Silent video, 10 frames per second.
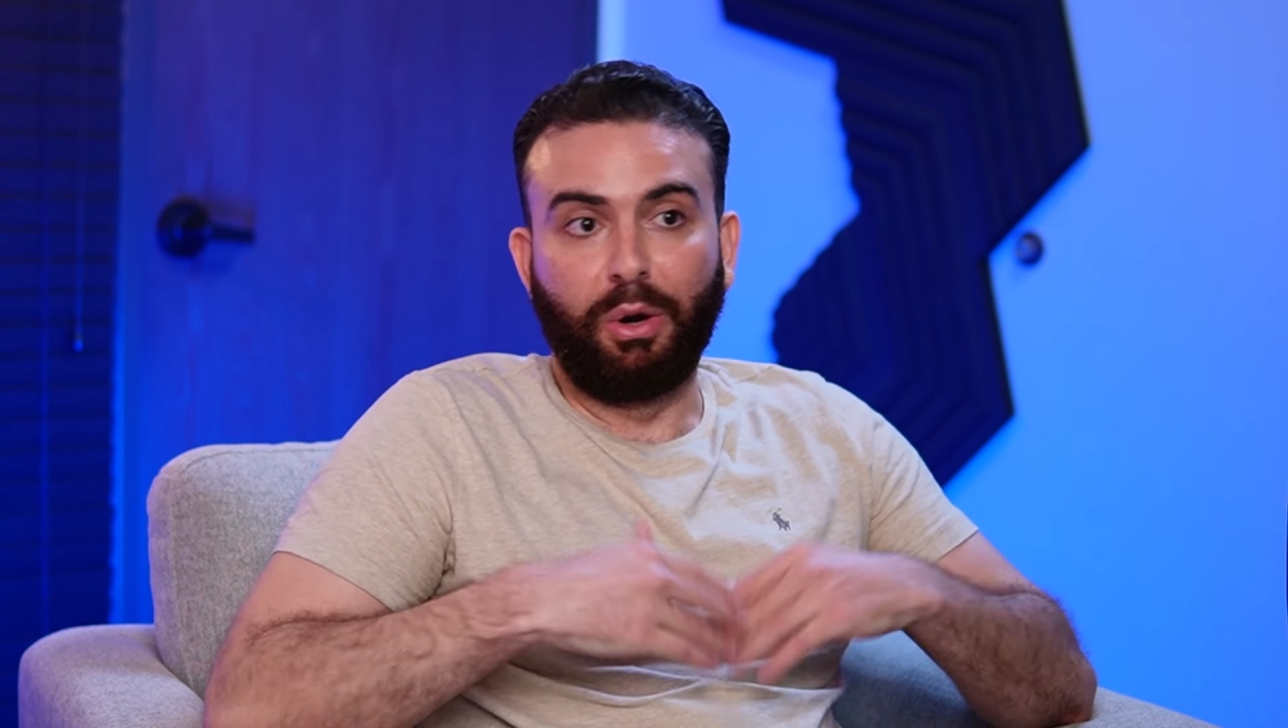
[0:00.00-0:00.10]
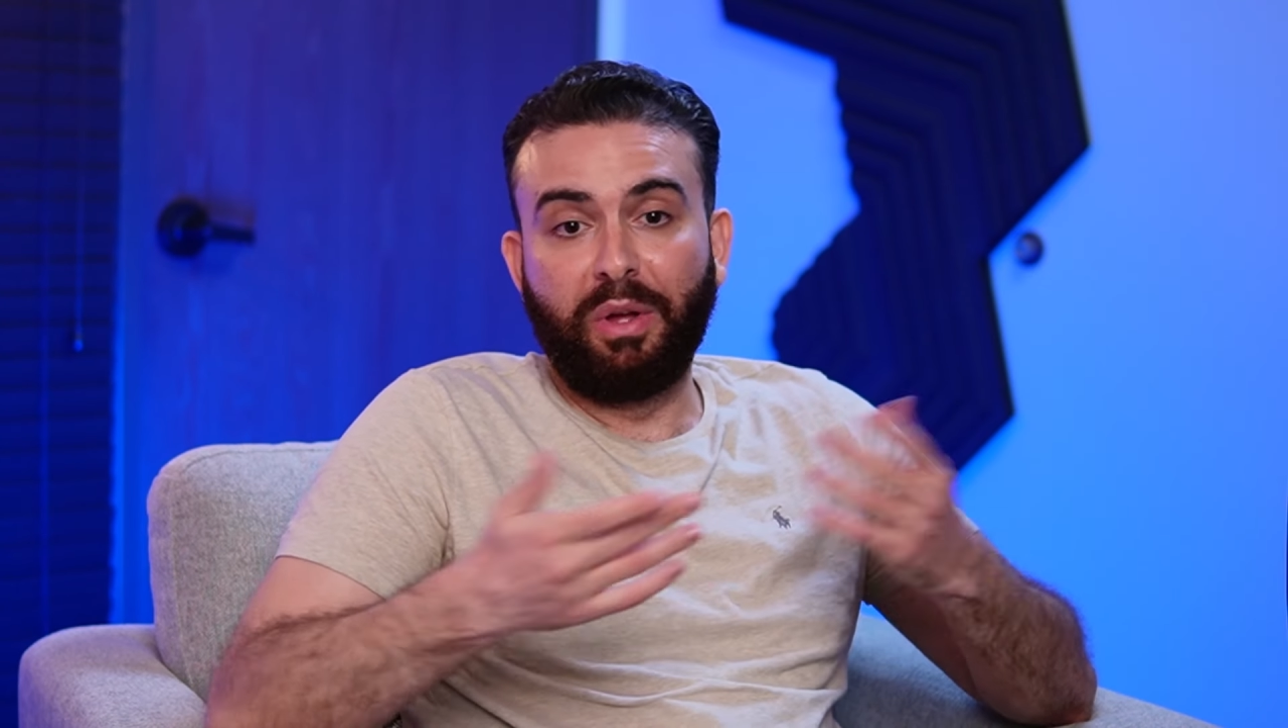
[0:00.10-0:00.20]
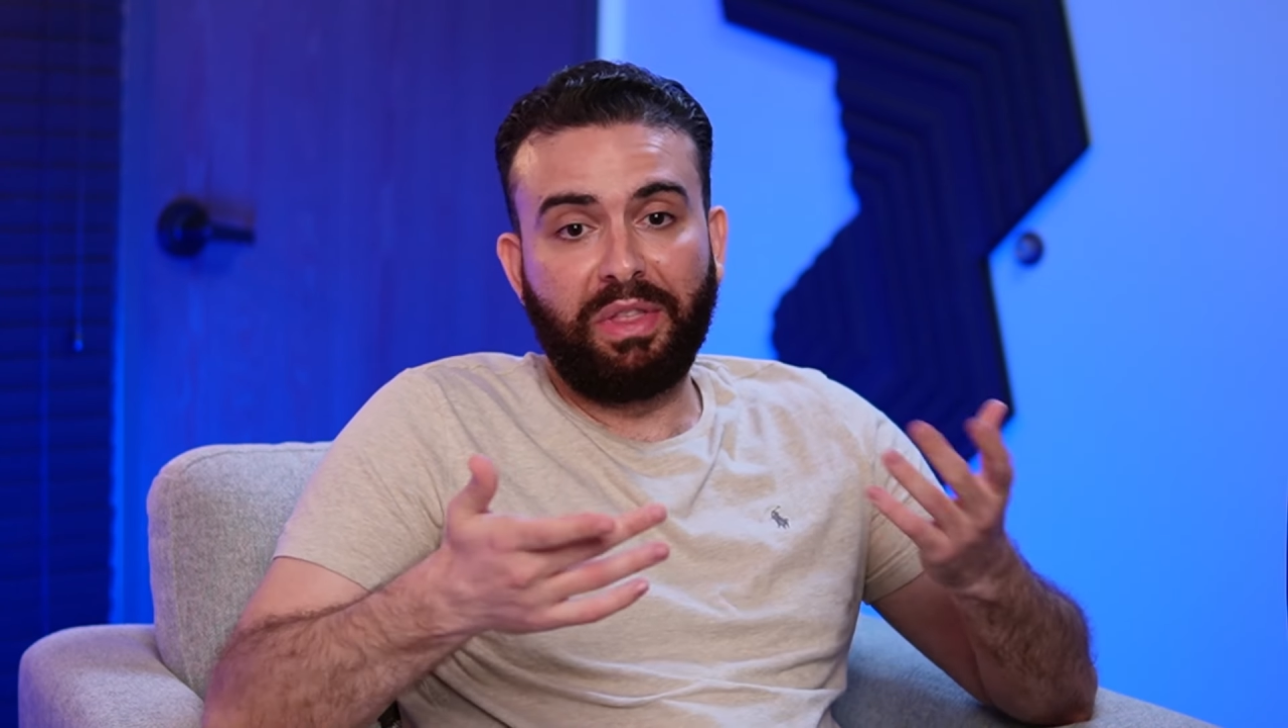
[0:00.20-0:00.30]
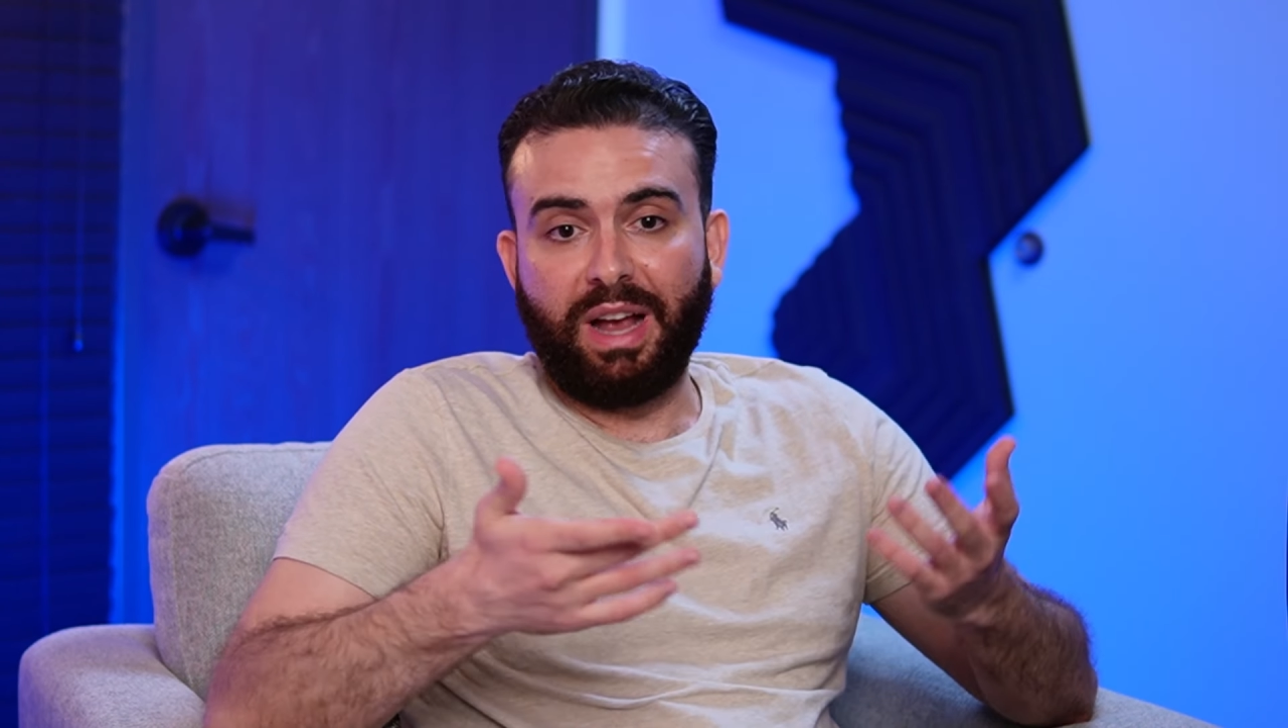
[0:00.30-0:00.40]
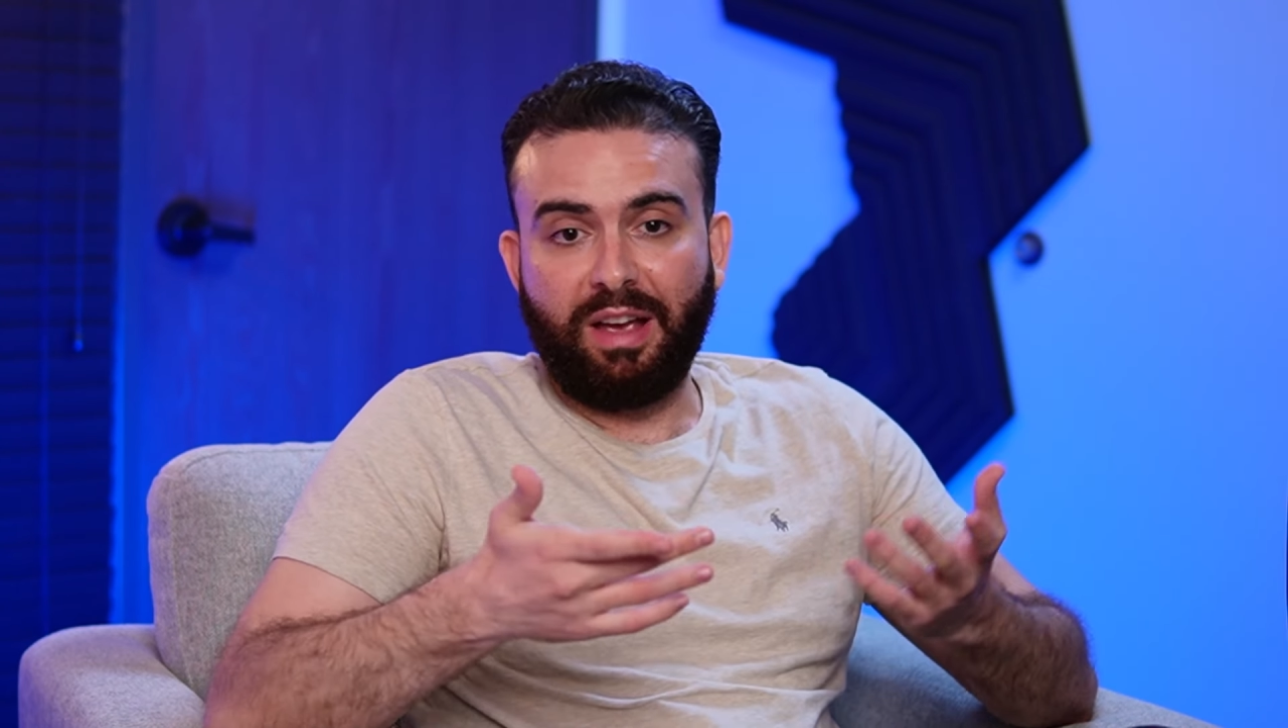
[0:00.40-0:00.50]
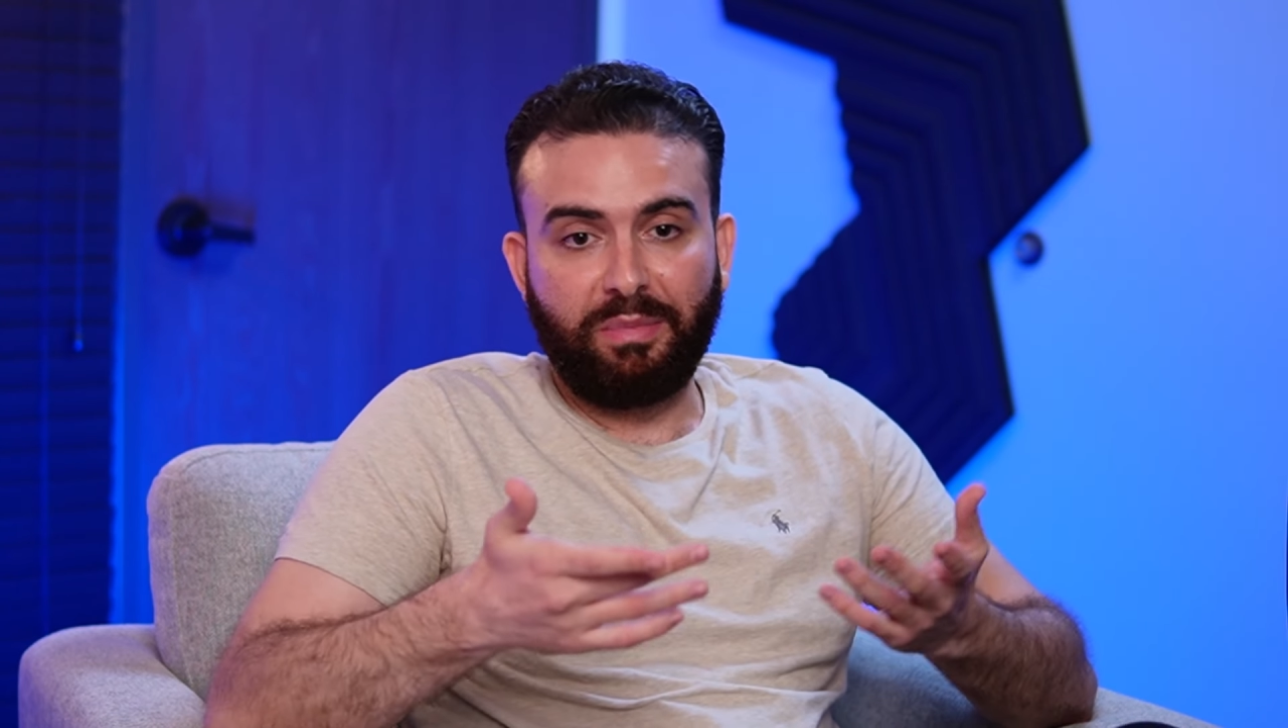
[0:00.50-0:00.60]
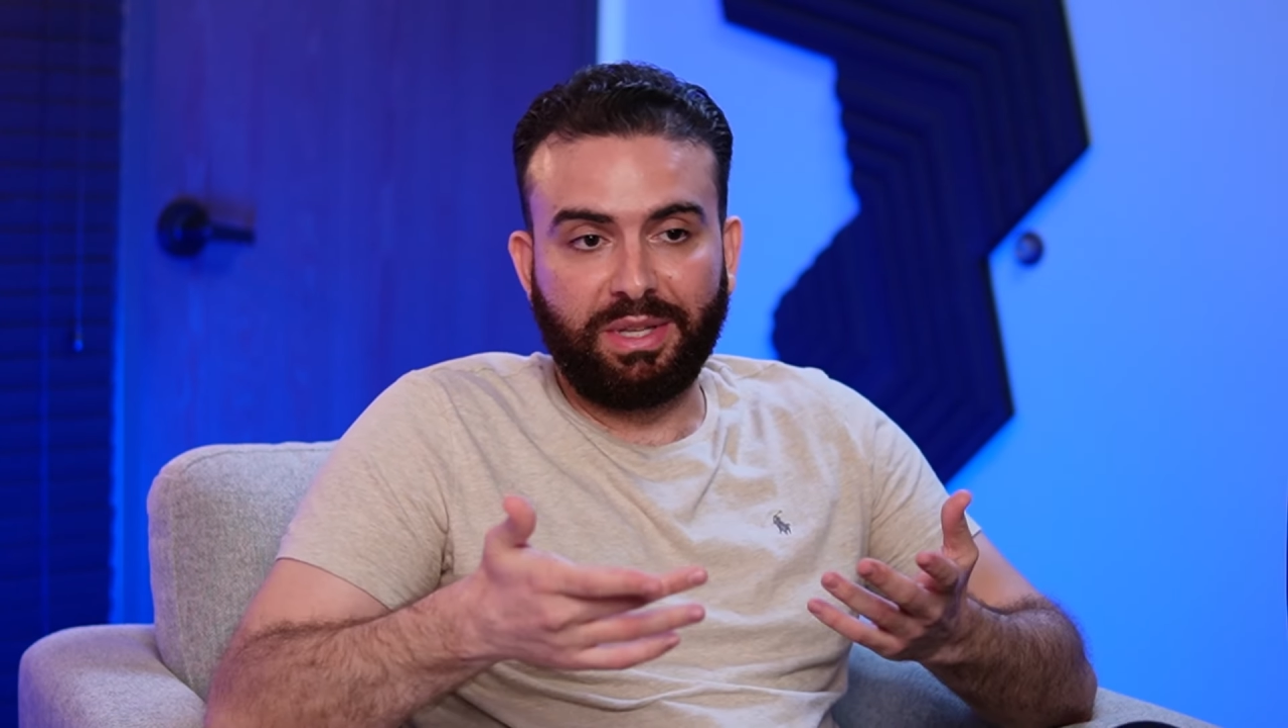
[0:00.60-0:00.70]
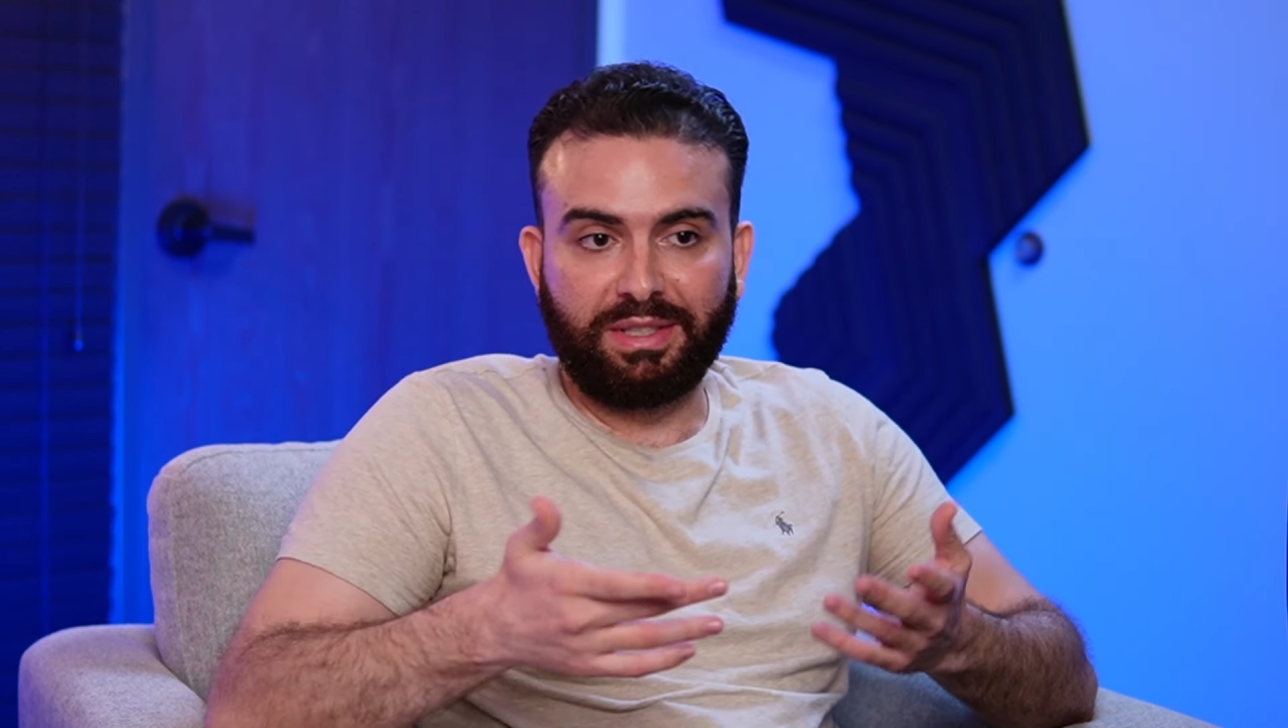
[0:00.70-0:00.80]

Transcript: one thing I've been